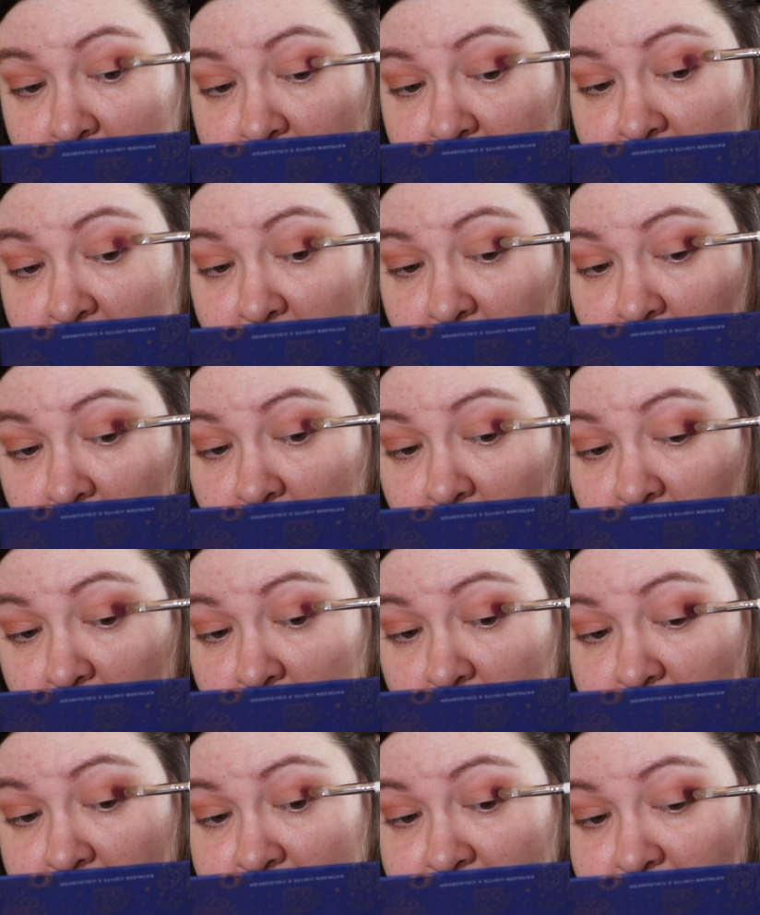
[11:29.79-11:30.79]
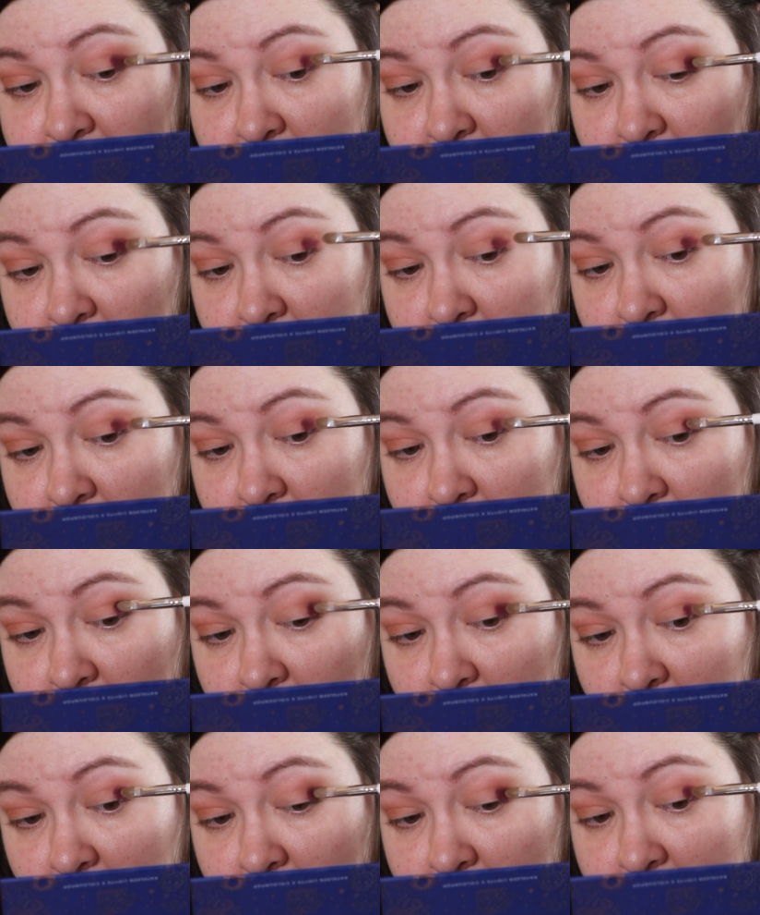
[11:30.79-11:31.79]
So
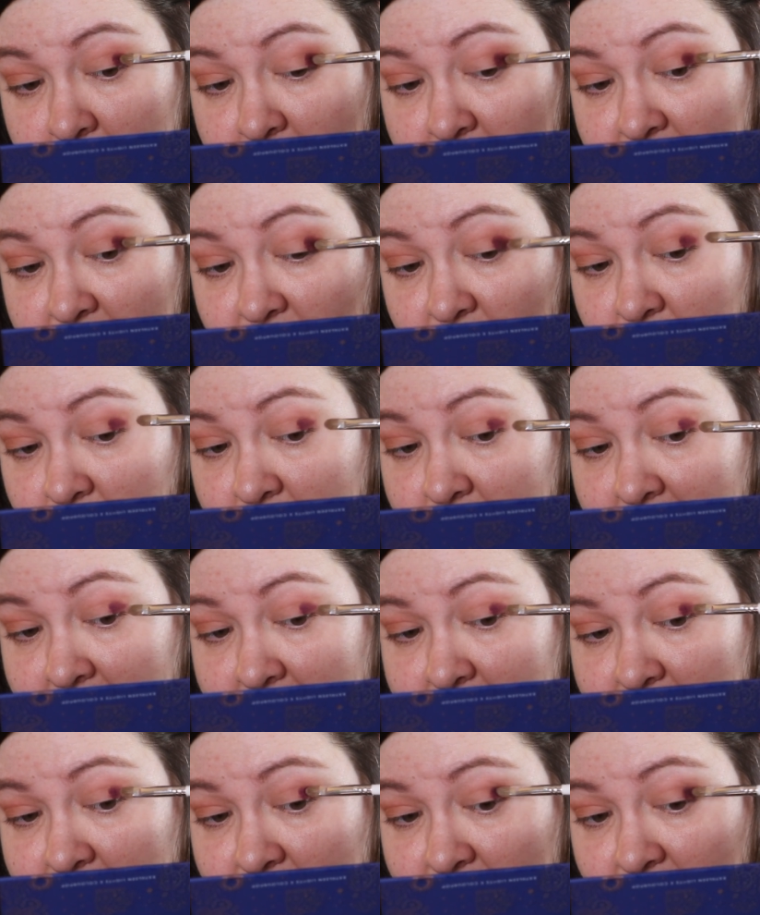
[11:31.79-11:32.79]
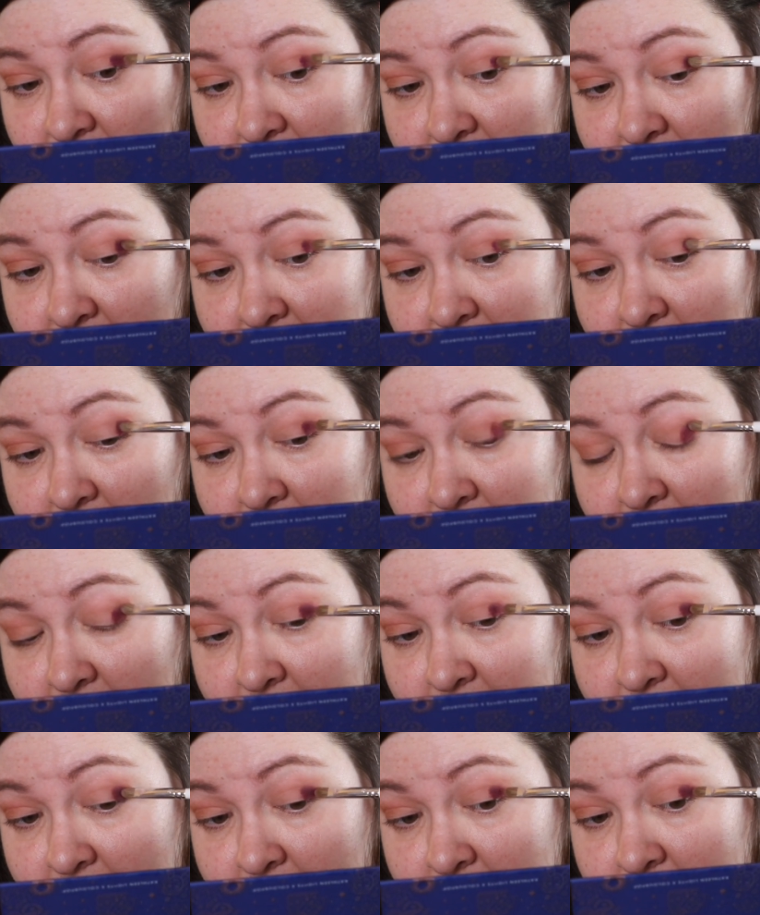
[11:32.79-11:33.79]
school has started.
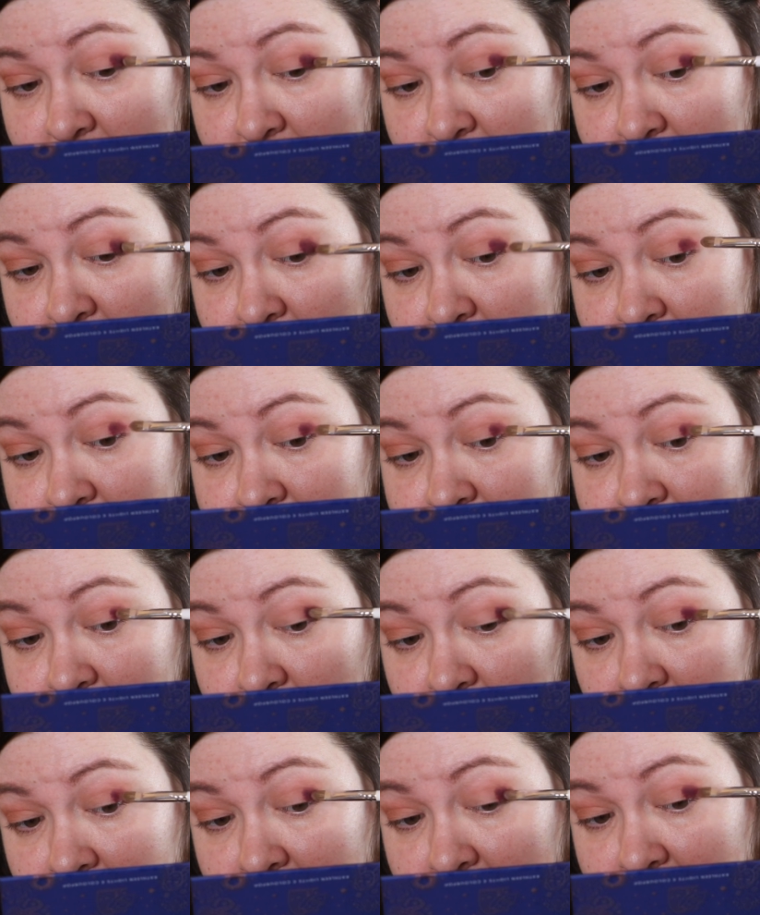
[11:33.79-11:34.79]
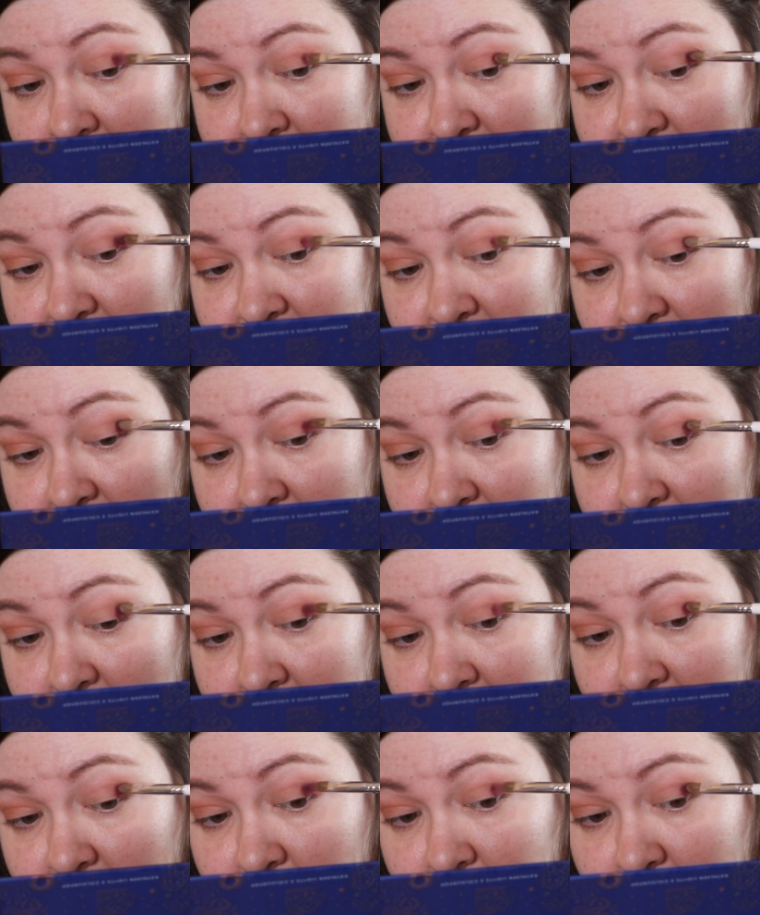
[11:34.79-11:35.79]
I have started
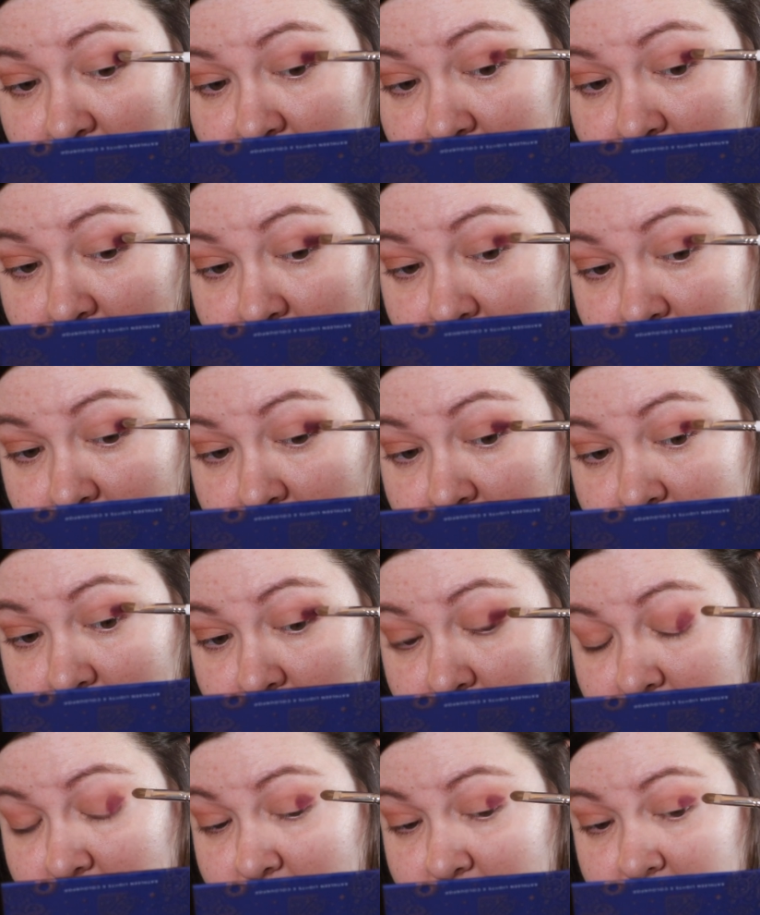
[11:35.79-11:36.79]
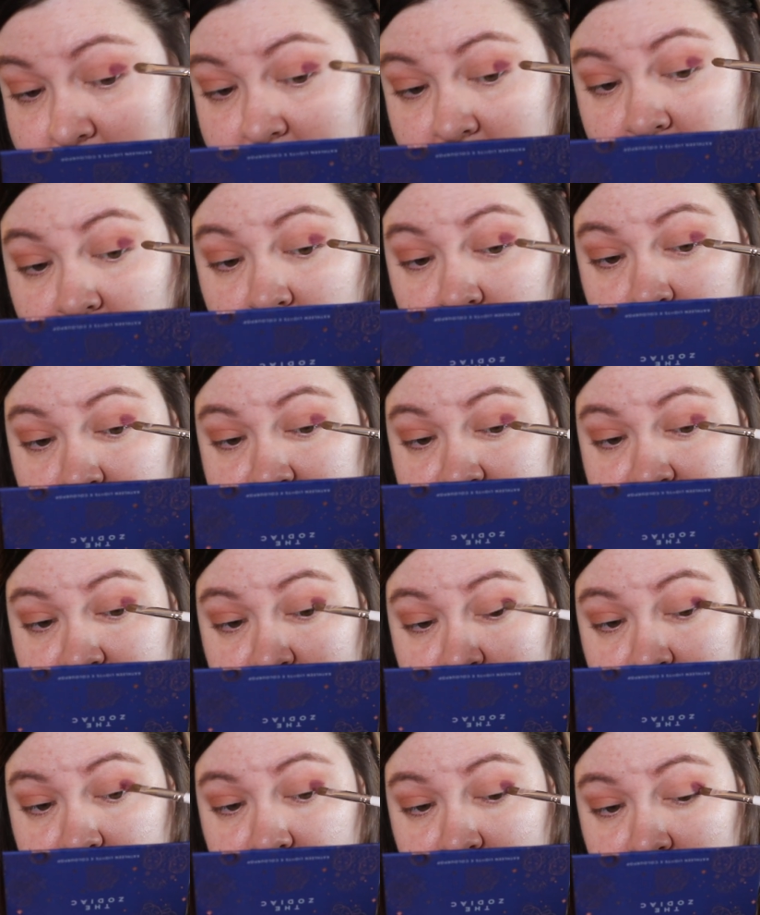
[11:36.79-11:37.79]
like reading the
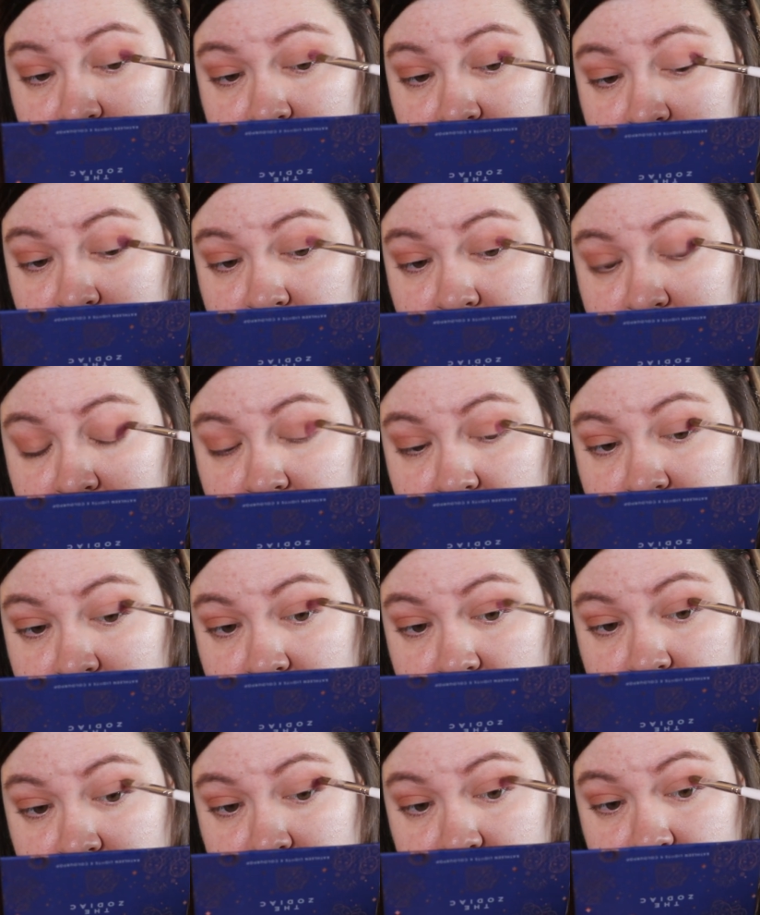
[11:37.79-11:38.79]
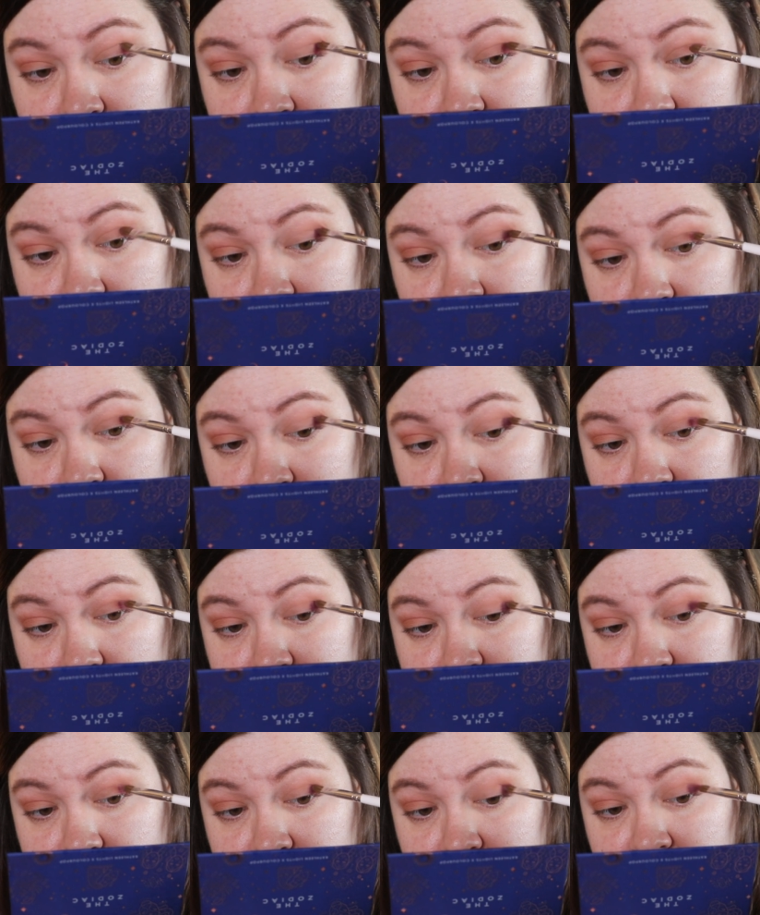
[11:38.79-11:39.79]
coursework.
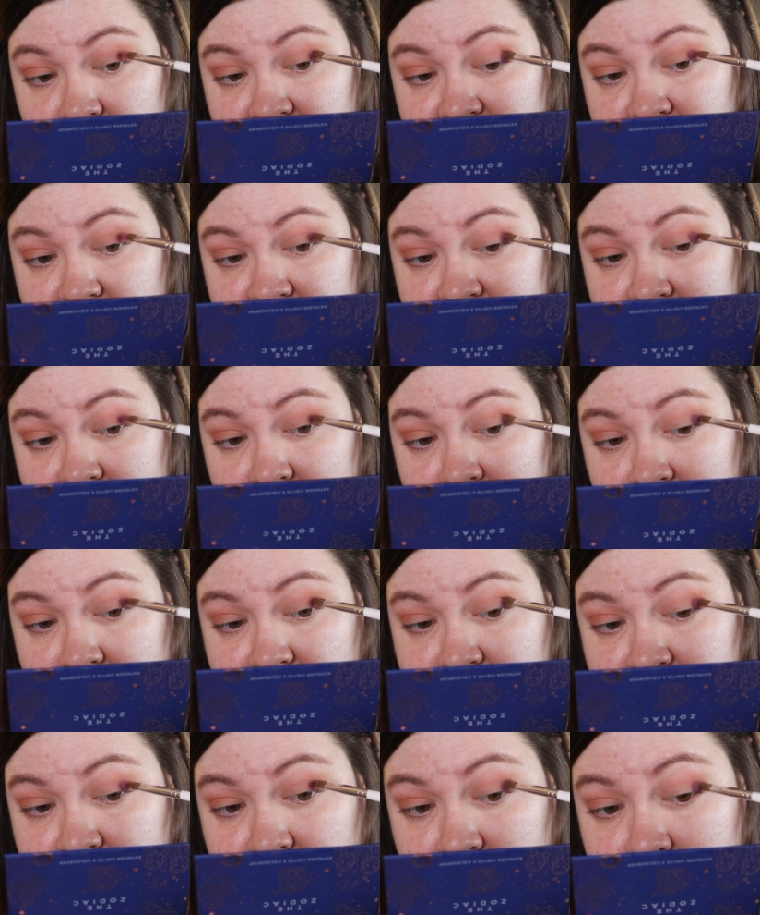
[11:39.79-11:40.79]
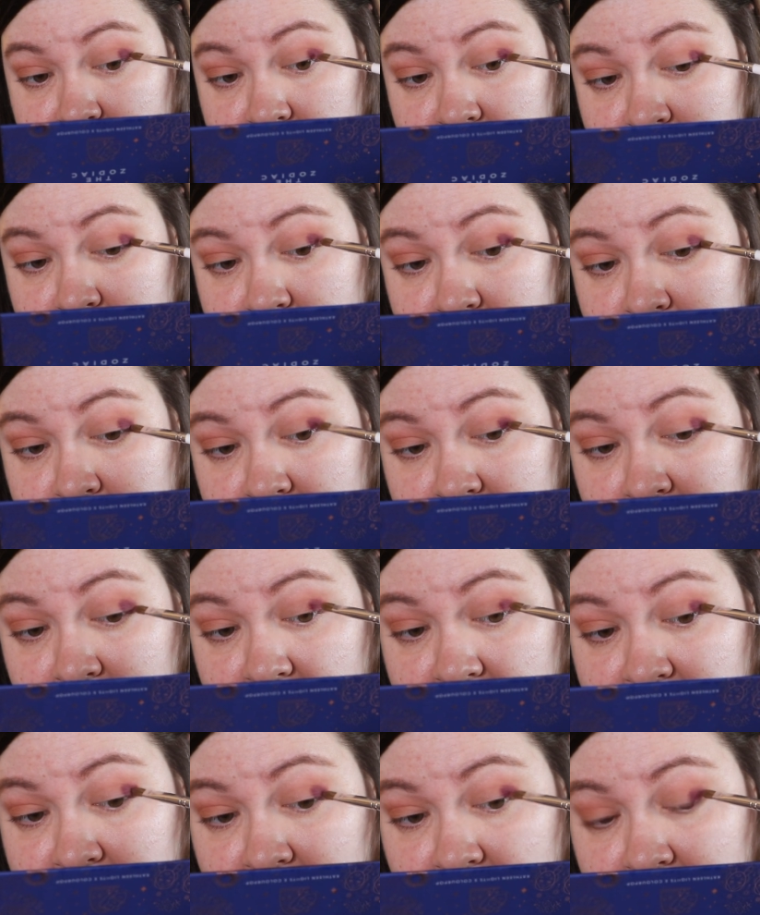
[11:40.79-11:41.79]
We're supposed to have like
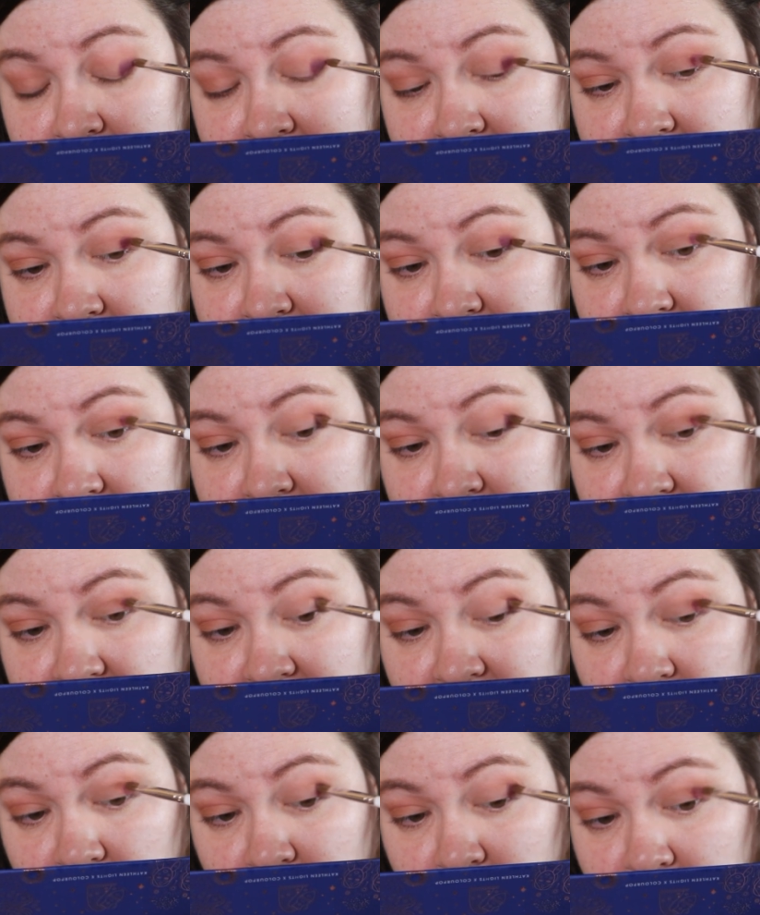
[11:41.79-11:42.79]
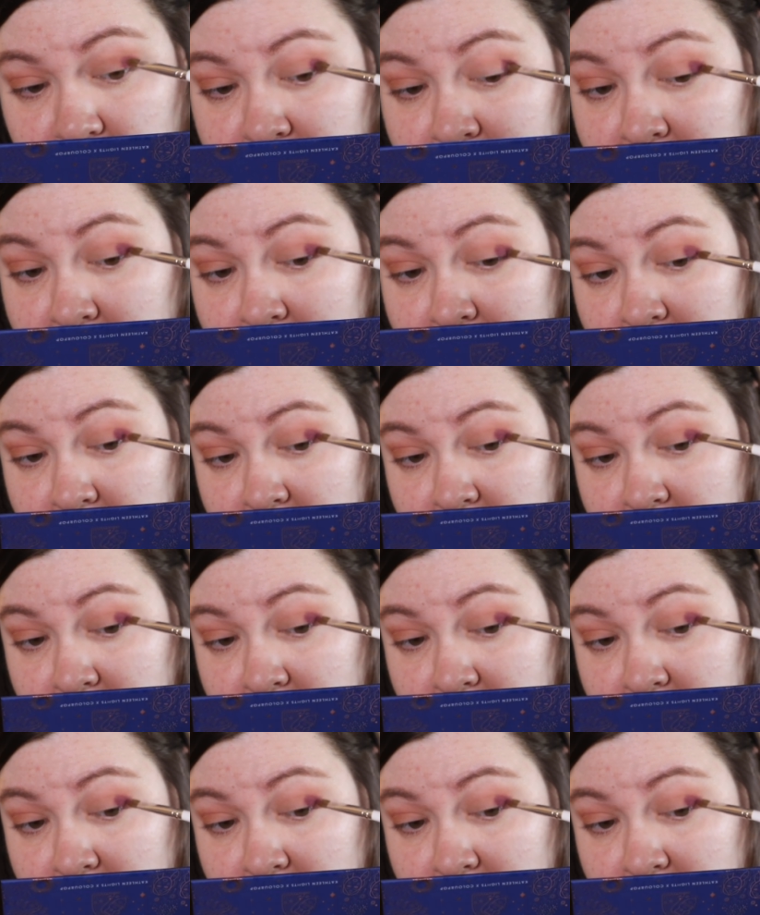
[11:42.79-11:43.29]
a class on Zoom